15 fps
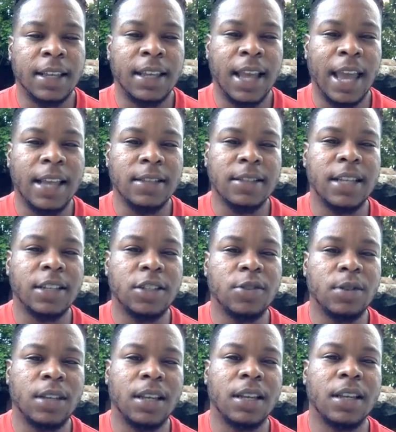gains that you
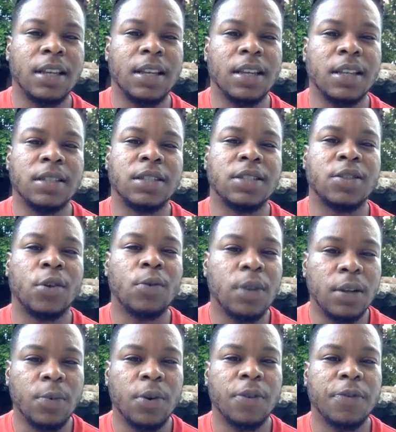get is
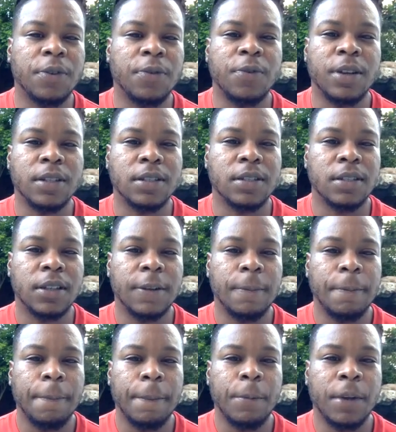totally worth the risk
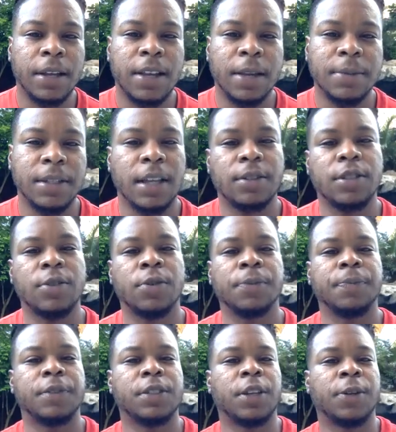when it comes down to it.
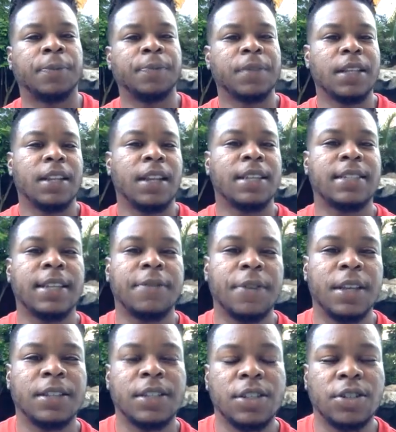So let's say, for
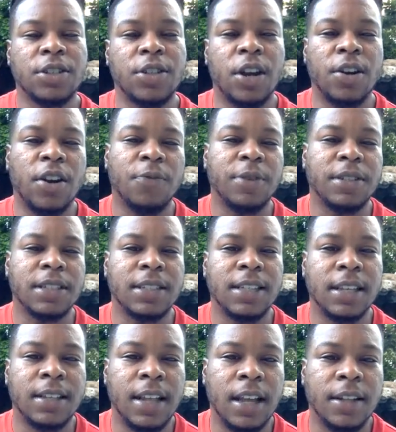instance, you're starting off with just
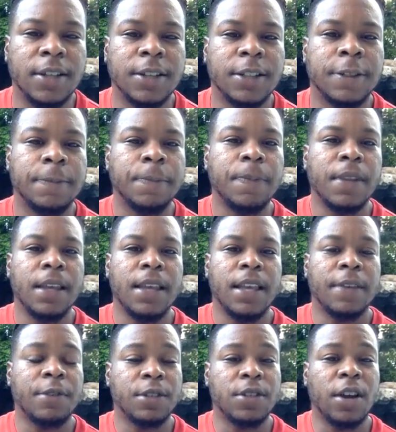$10.
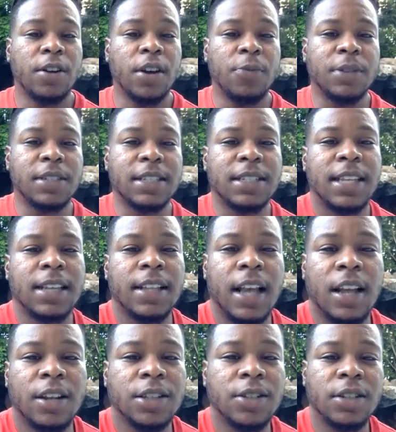If you're starting off with just
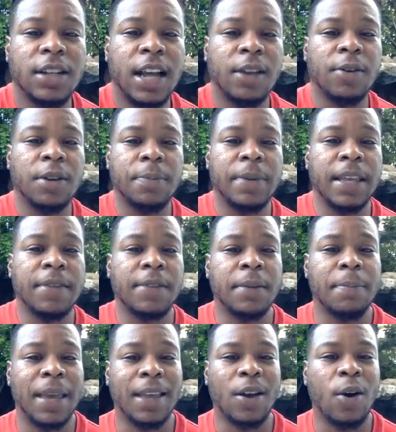$10, you're not going to be able to
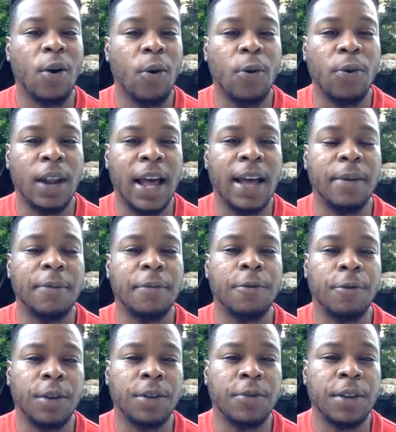make a whole lot
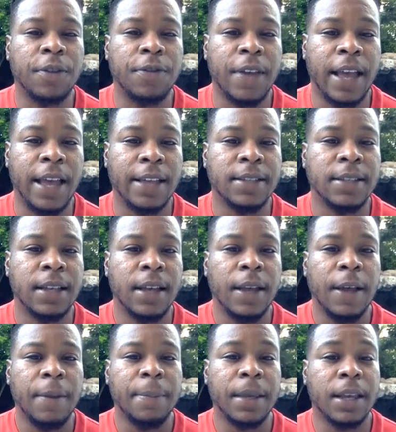really, really fast
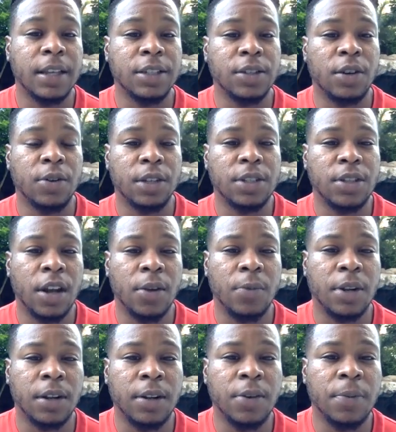because you're only starting
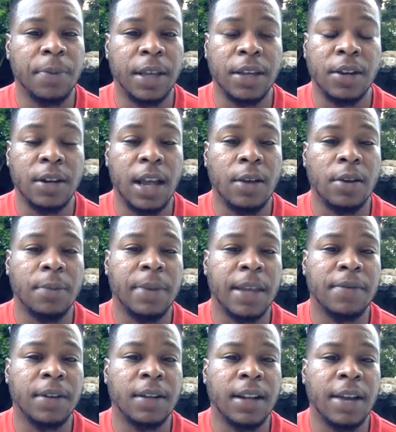with a little bit. You're not going to be
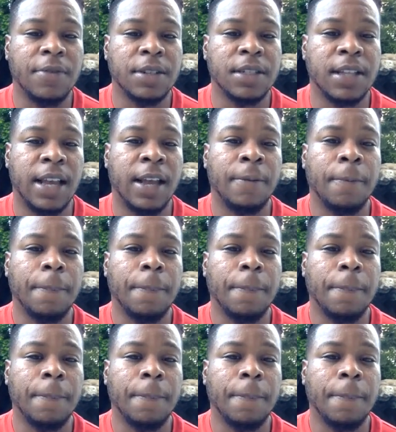able to leverage that